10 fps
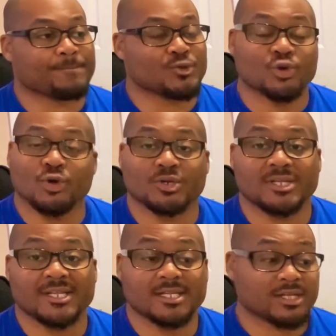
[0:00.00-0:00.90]
You're going
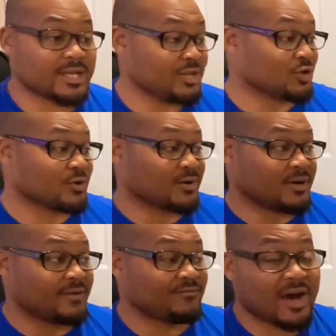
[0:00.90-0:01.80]
to need either
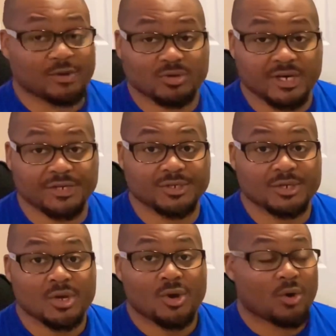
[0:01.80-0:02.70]
a vinyl cutter
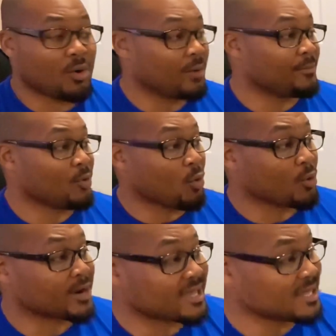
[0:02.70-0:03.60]

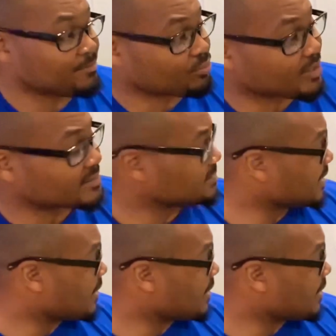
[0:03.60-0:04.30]
or a heat press.